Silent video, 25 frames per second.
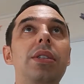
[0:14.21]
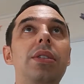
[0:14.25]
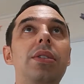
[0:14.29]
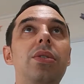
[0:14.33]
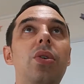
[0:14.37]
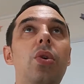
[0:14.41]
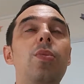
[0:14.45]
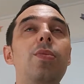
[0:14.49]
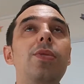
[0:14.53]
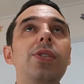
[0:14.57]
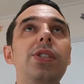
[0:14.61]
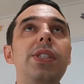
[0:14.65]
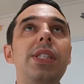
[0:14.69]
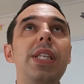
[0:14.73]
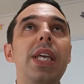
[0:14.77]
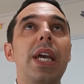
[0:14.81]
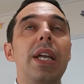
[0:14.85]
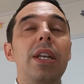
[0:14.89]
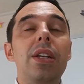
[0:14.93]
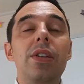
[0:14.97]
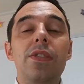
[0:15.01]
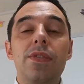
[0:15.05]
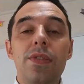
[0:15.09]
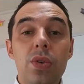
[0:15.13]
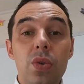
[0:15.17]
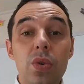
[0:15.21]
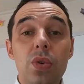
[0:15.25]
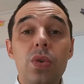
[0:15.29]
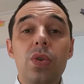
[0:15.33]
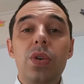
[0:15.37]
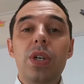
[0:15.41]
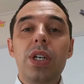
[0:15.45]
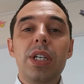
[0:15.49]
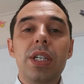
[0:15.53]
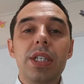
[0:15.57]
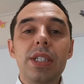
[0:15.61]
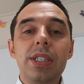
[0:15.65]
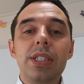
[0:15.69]
almost the end of
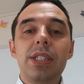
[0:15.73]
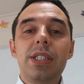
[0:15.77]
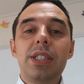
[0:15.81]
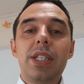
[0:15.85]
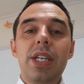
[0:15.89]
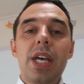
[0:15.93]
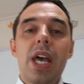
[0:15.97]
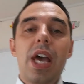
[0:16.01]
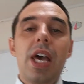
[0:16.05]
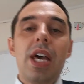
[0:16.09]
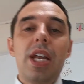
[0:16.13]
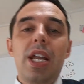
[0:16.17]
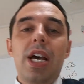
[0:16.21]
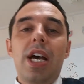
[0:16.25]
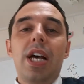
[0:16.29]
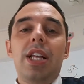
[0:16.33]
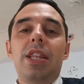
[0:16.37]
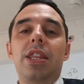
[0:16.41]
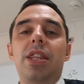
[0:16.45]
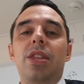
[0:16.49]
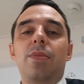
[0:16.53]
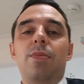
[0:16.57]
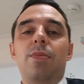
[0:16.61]
August, and at the